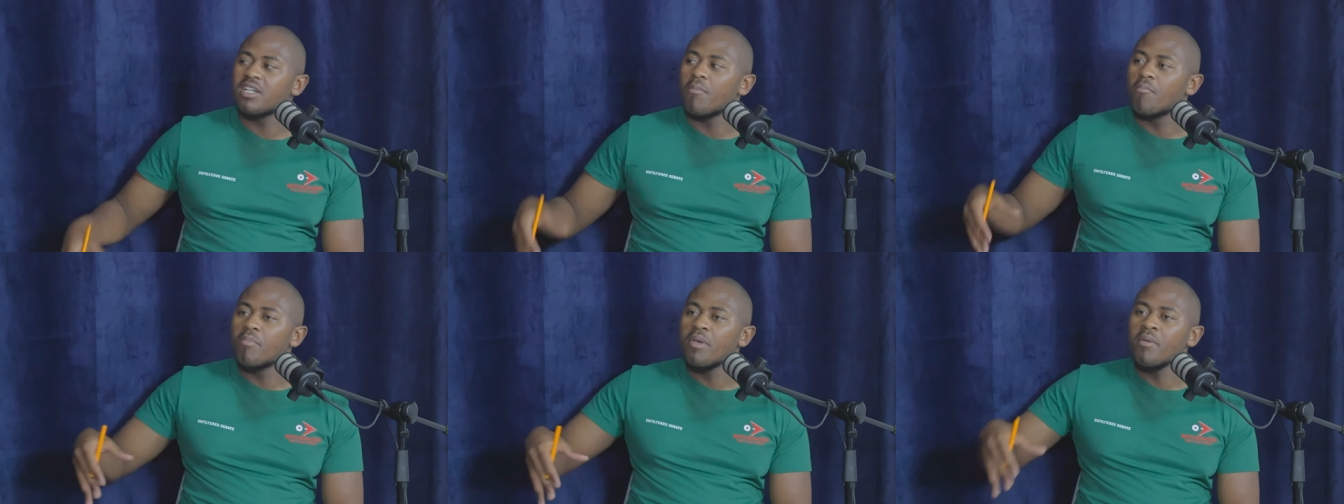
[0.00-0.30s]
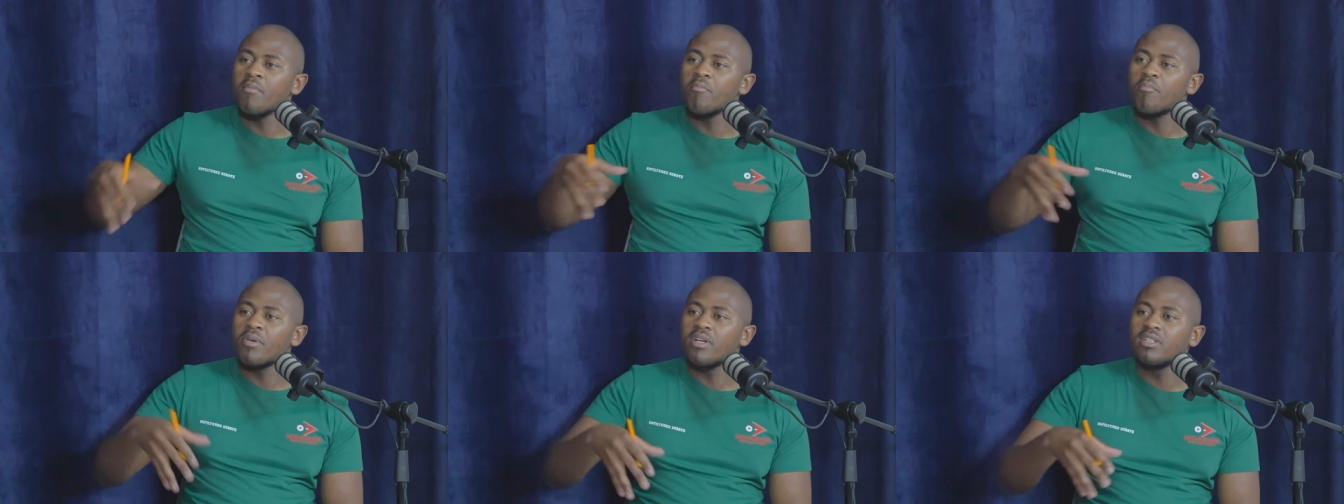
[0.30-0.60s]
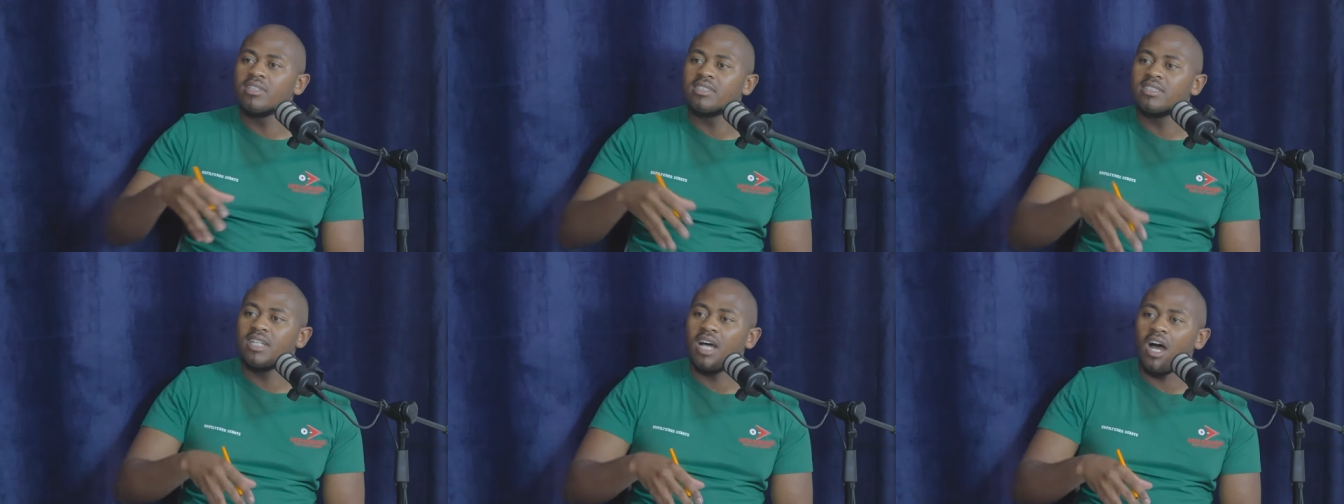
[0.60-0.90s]
being
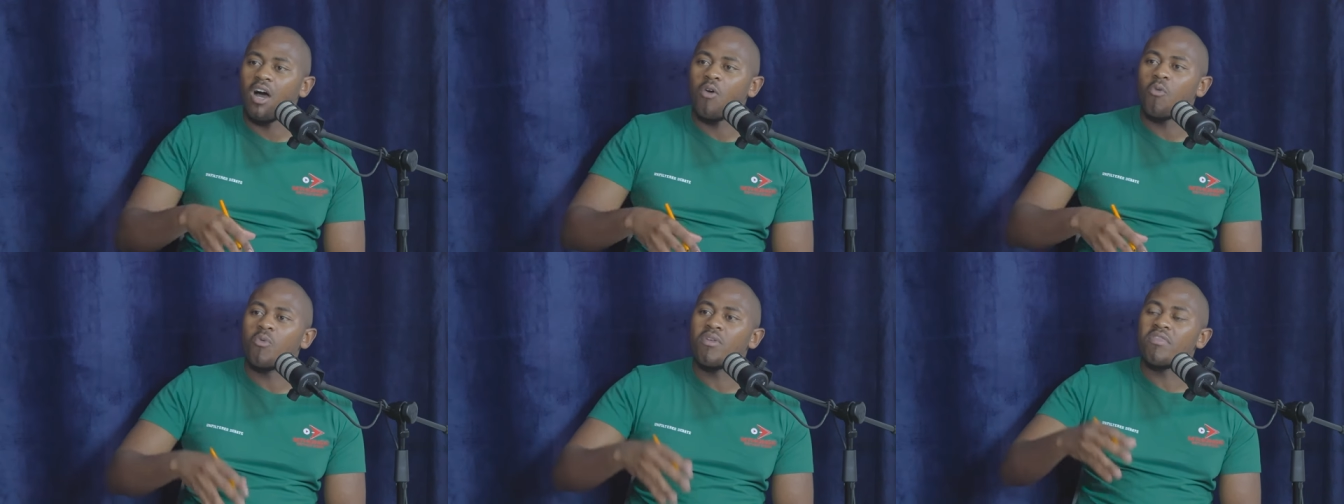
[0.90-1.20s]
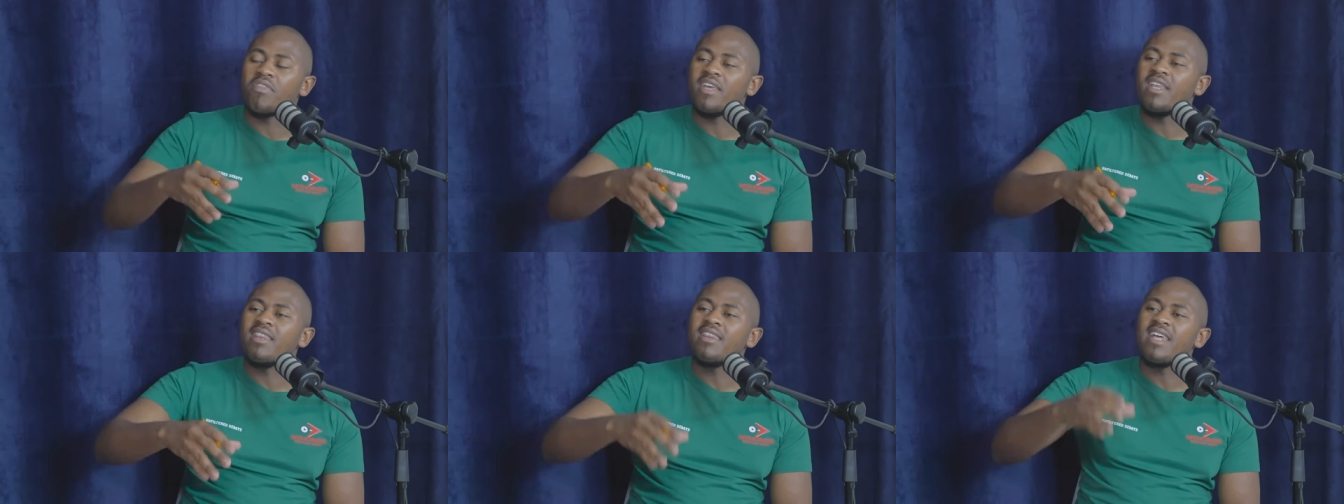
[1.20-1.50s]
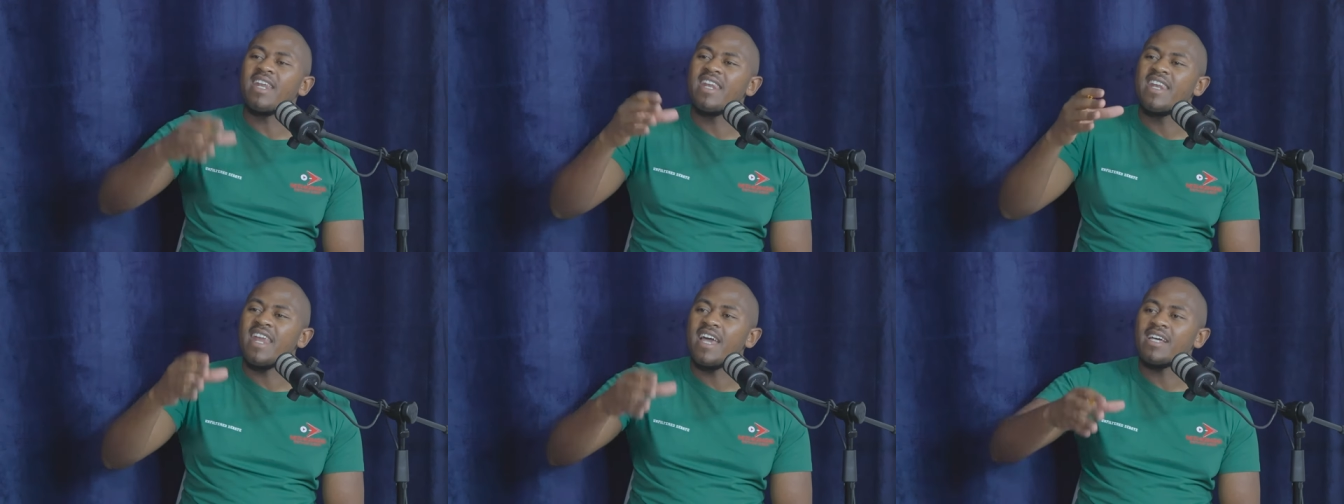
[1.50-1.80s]
built now within the
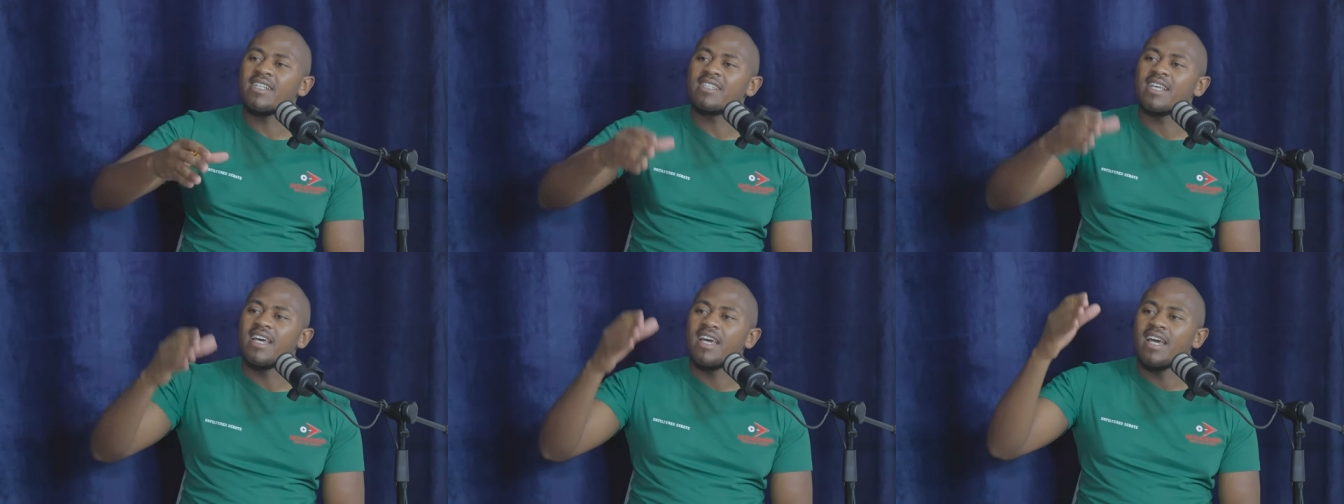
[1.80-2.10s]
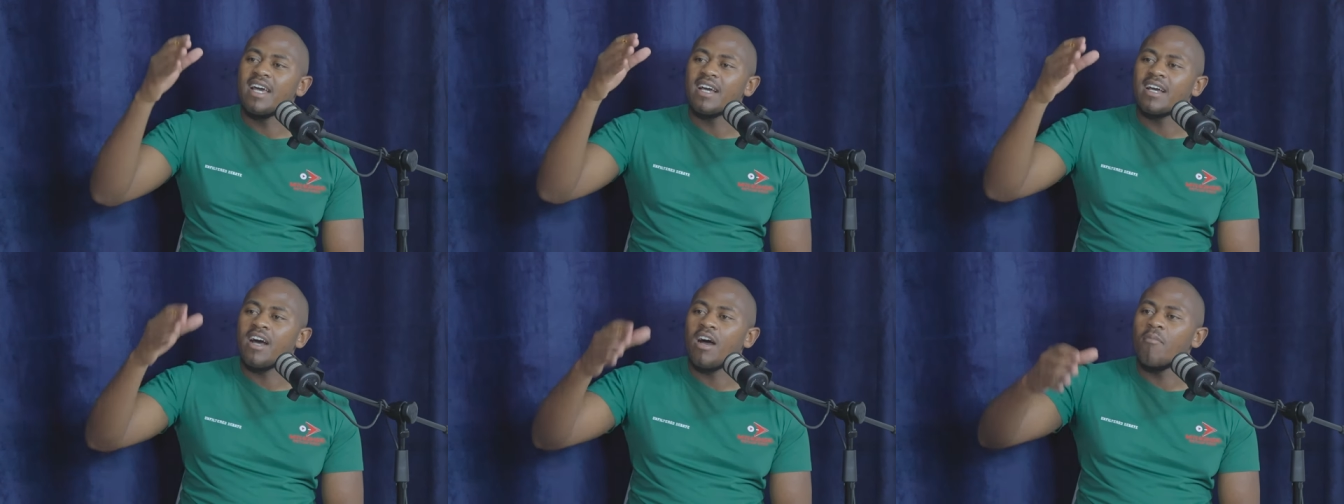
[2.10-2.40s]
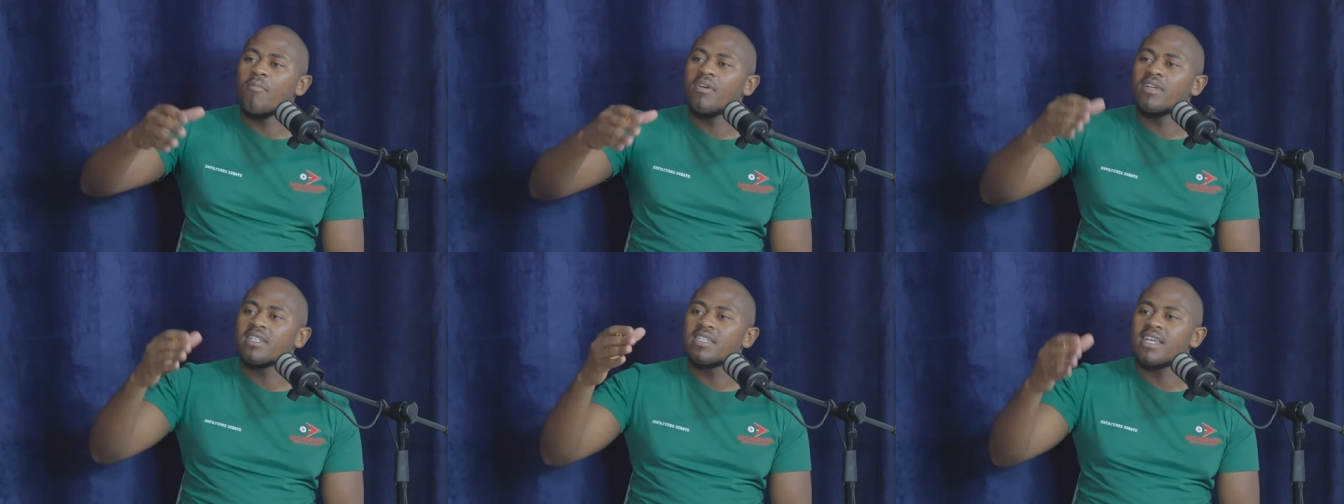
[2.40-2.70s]
next
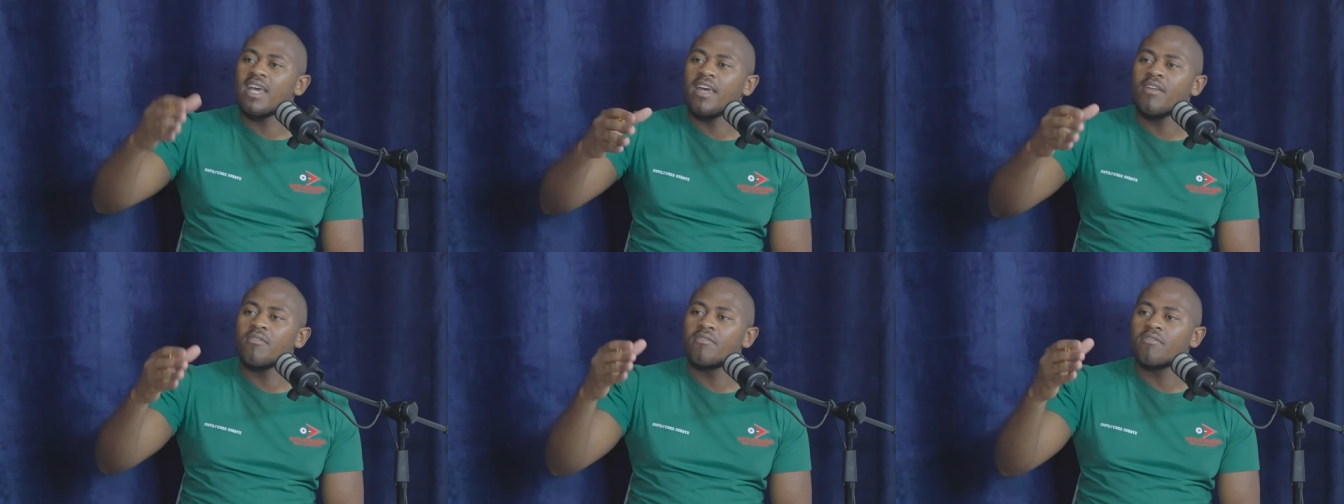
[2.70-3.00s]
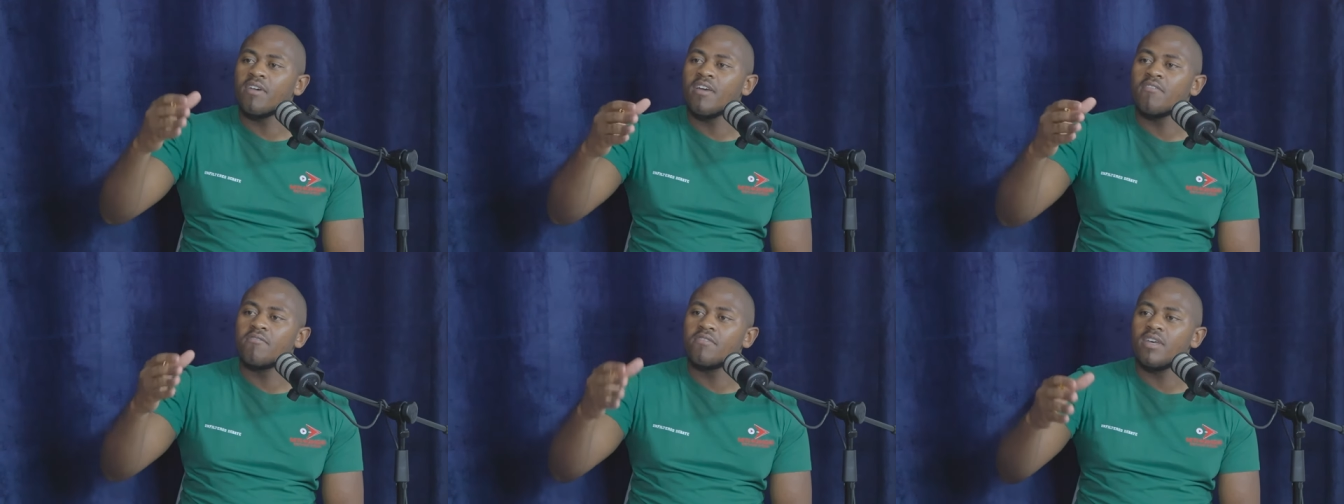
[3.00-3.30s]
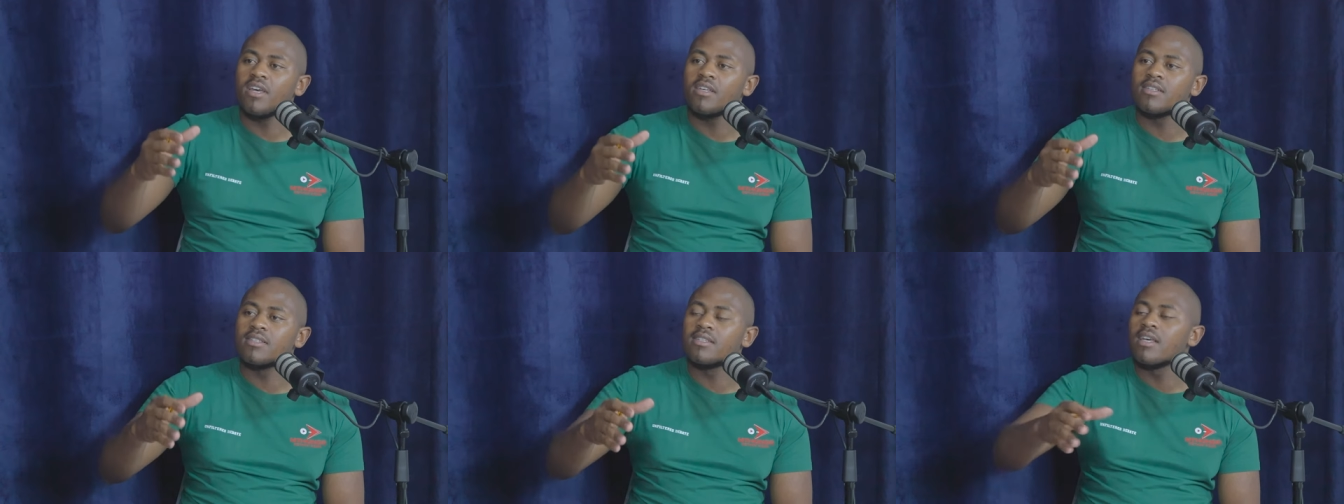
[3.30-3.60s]
coming 10, 5
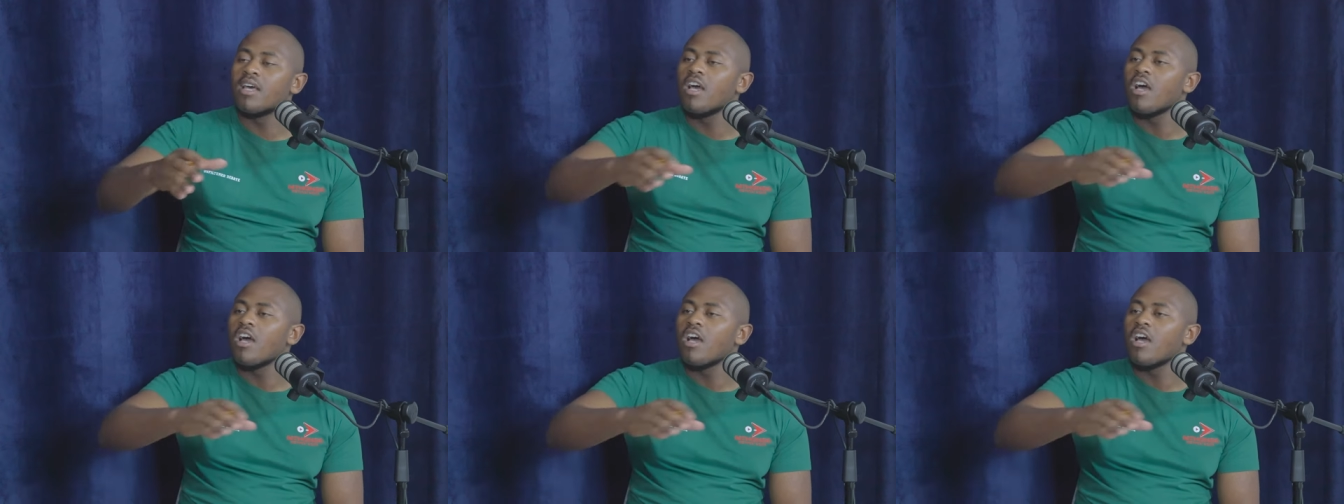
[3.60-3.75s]
years.